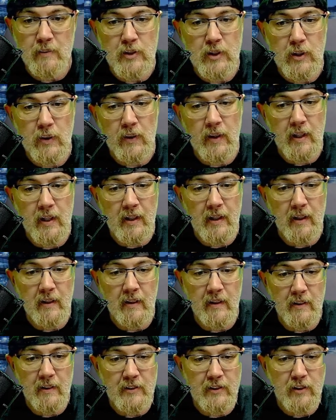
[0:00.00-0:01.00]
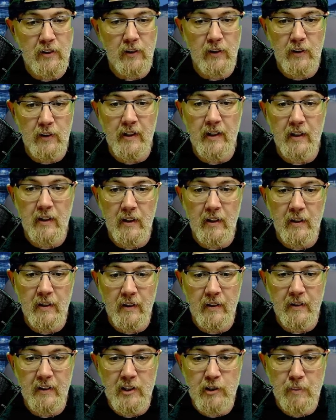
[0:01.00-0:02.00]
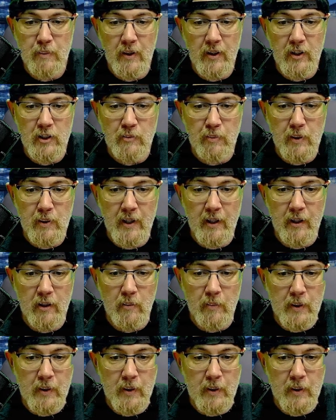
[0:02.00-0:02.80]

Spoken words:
So he is clearly an experienced player,